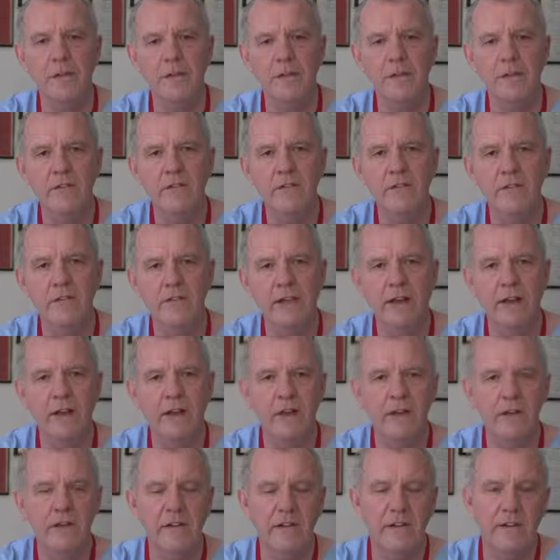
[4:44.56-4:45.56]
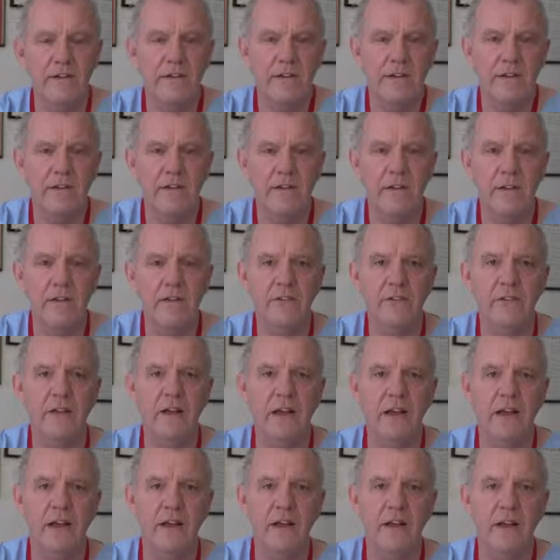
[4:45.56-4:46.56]
This is done in a CT
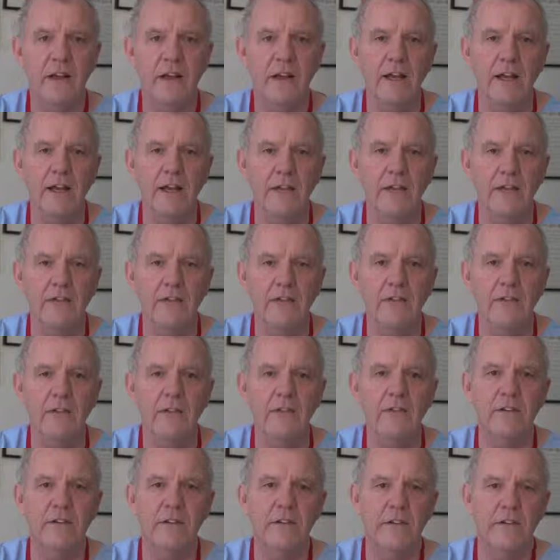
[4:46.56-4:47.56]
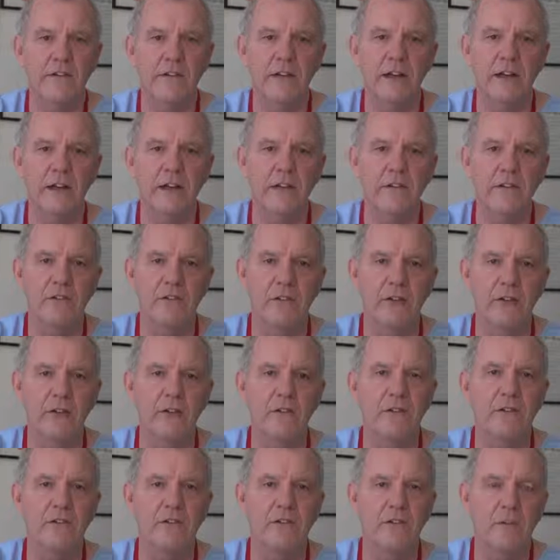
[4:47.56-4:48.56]
scanner, and the CT scanner
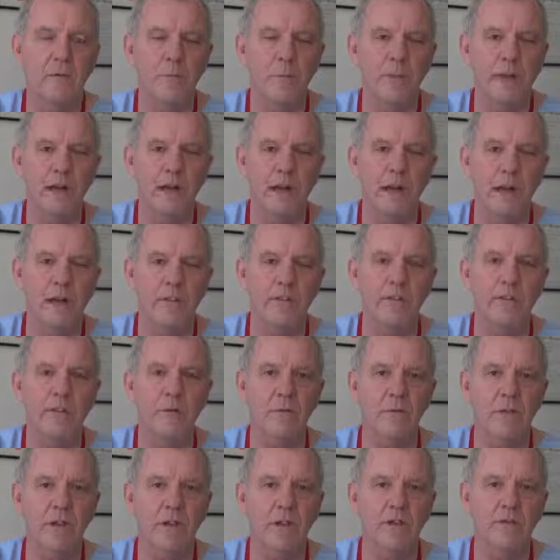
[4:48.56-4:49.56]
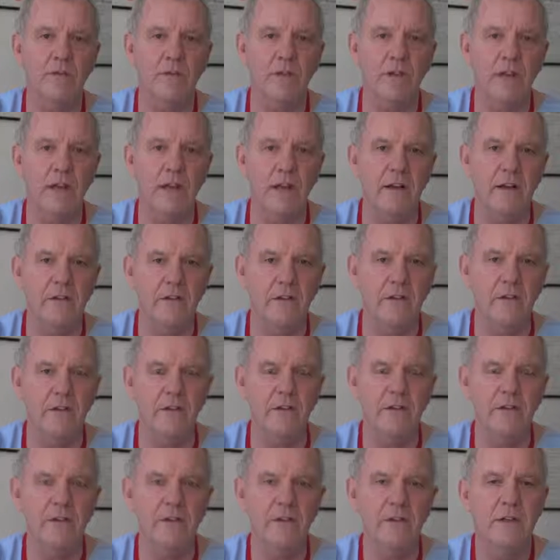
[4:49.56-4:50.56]
shows us the path that we have to get
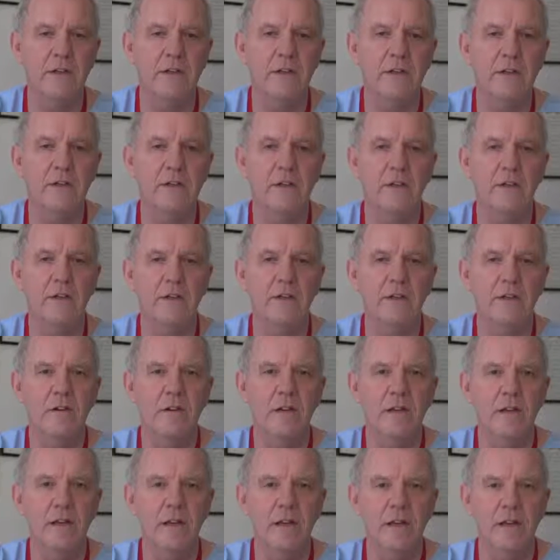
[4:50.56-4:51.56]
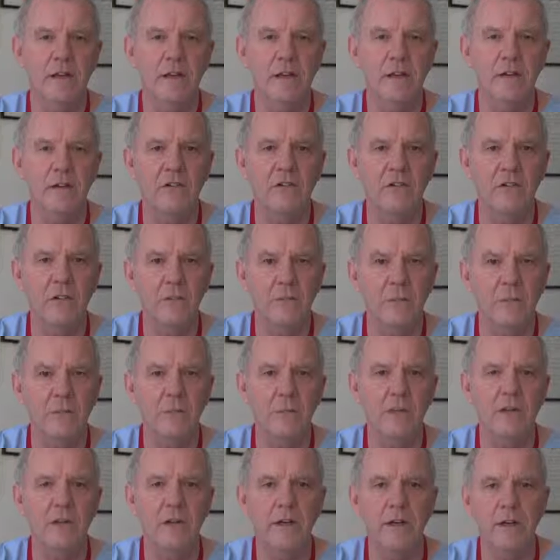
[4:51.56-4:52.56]
to. The issue
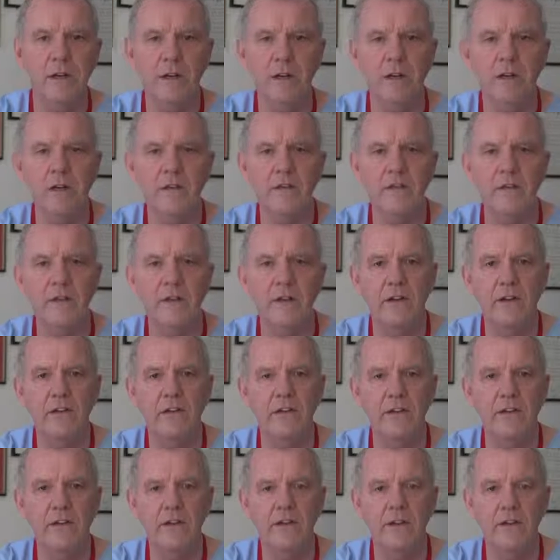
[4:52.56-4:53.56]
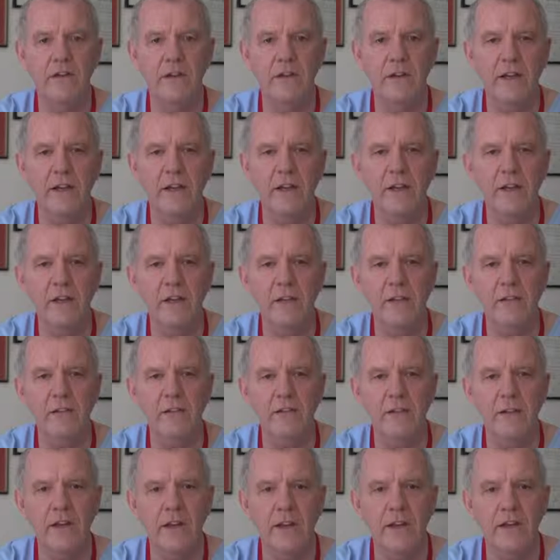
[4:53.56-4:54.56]
with putting needles in CT
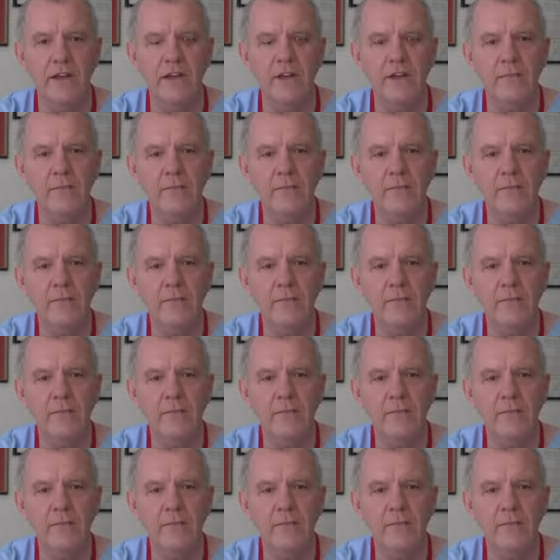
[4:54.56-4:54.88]
is that